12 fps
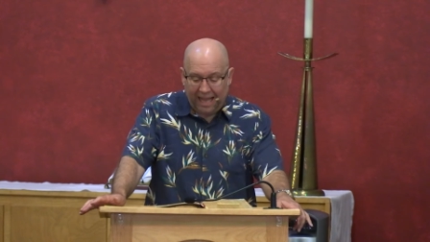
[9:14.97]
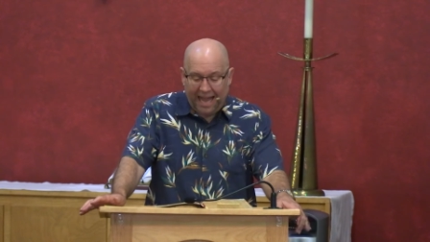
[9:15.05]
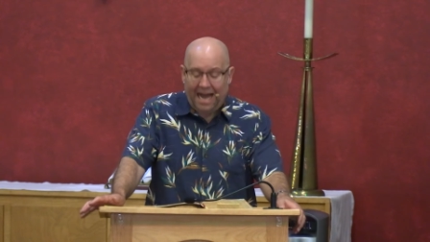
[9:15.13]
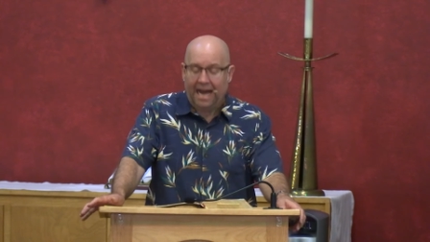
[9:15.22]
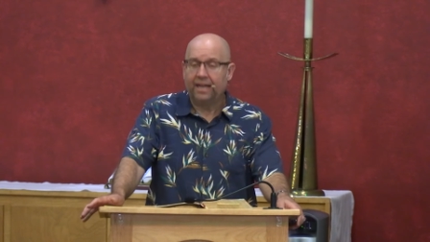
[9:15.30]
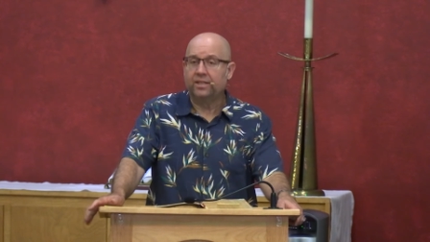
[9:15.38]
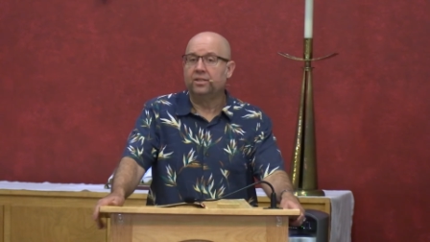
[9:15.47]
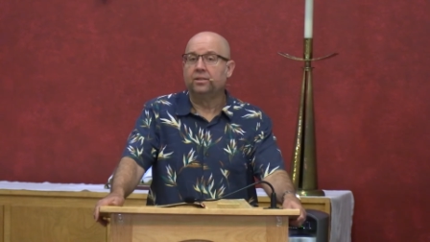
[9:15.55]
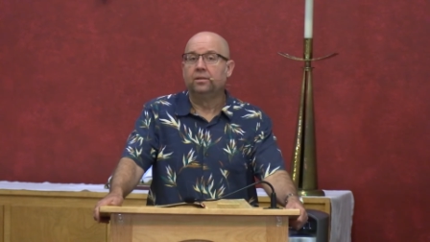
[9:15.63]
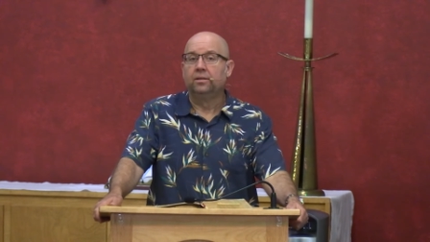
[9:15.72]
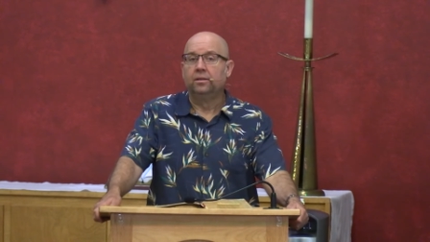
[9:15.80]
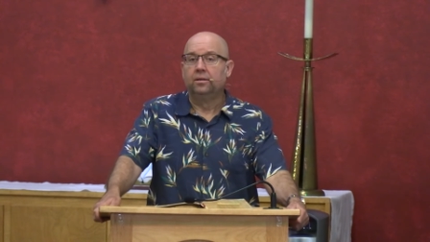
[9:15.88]
act
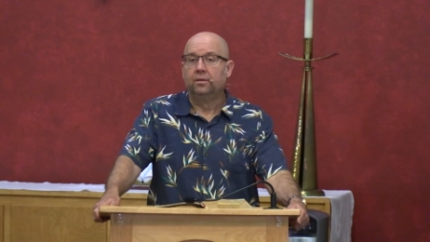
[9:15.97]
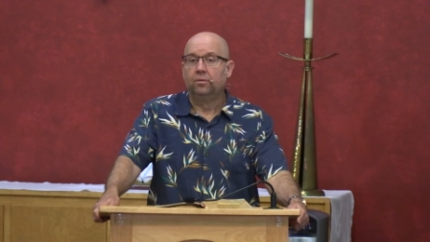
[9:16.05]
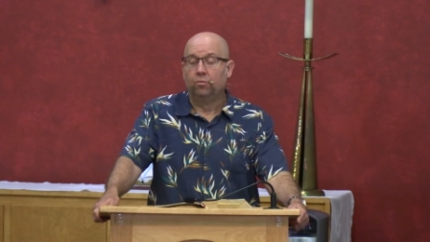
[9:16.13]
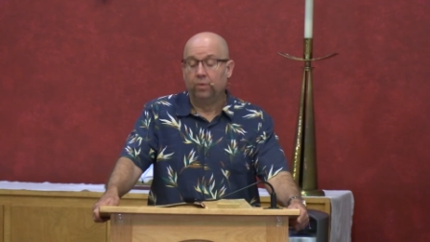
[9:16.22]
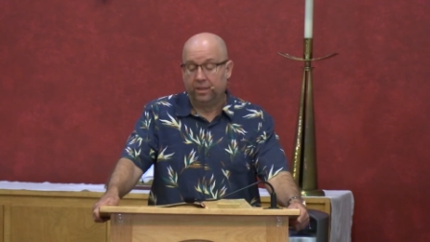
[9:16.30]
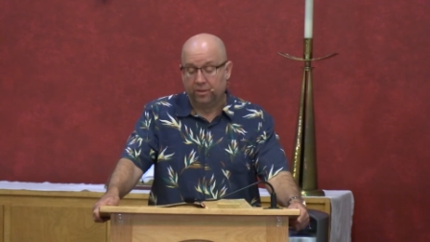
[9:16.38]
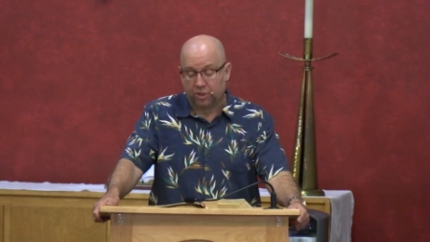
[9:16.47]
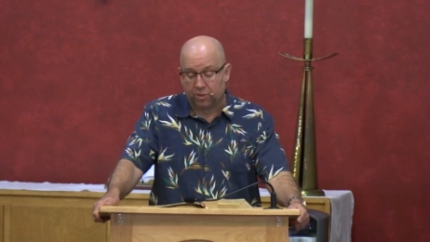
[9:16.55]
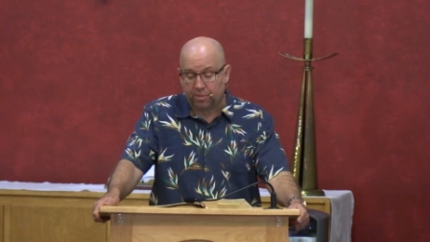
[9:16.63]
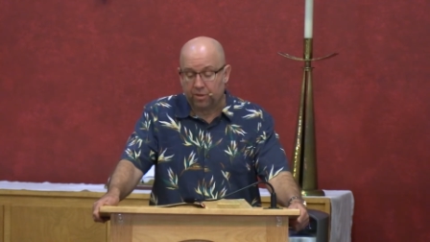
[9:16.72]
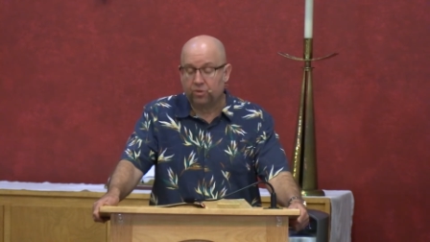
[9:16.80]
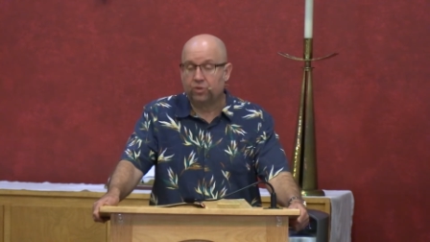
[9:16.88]
in the
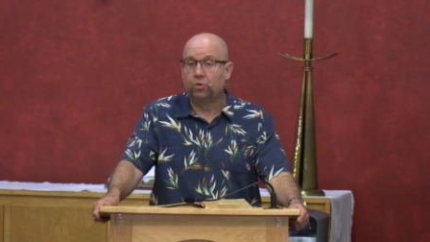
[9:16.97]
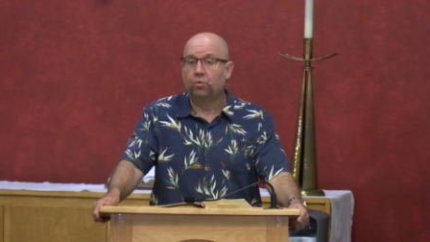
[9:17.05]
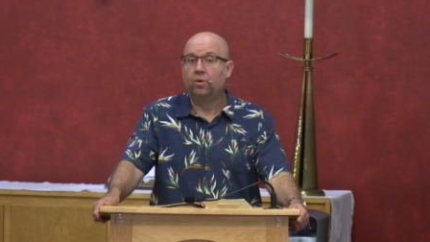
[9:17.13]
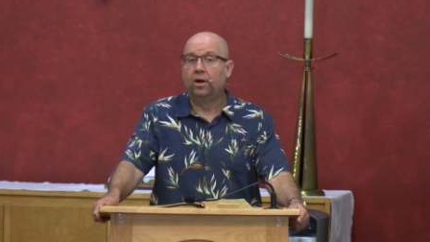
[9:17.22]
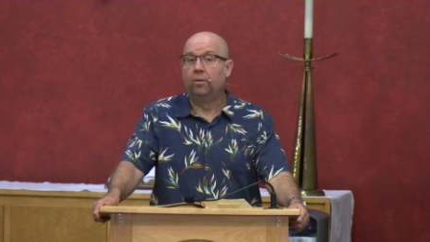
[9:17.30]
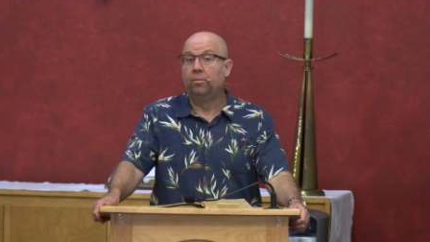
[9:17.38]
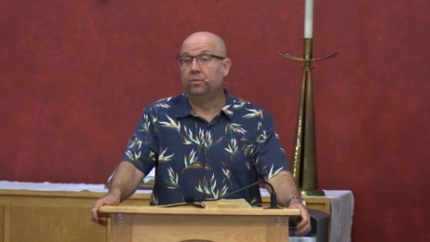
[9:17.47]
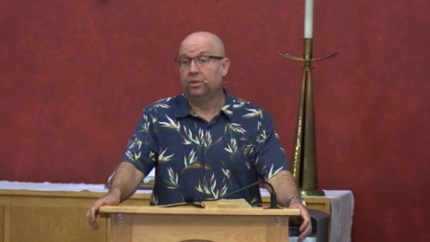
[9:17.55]
spiritual realm.